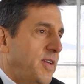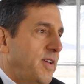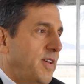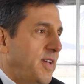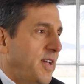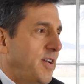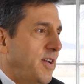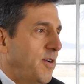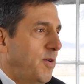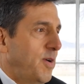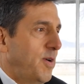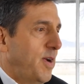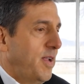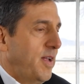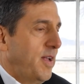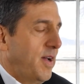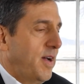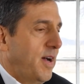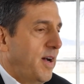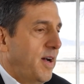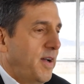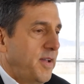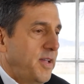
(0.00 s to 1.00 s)
here,
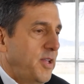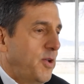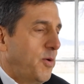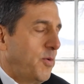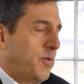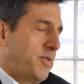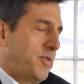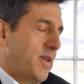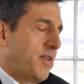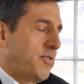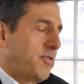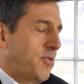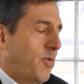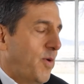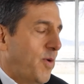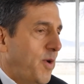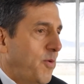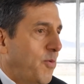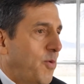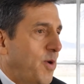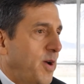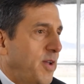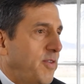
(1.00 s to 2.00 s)
with Dr.
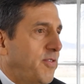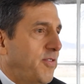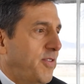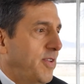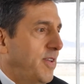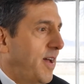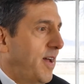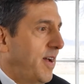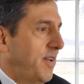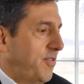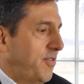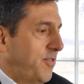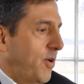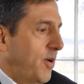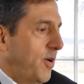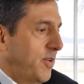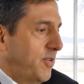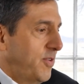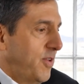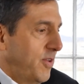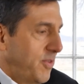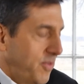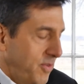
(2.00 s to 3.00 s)
Ron Weiss, and I
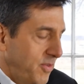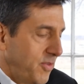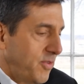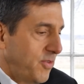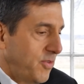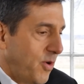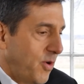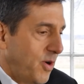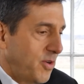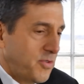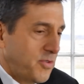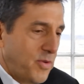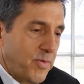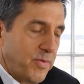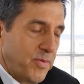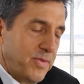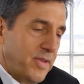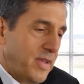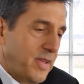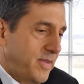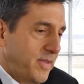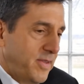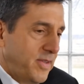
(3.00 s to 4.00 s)
started to talk
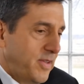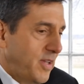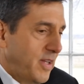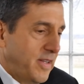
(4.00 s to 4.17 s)
to the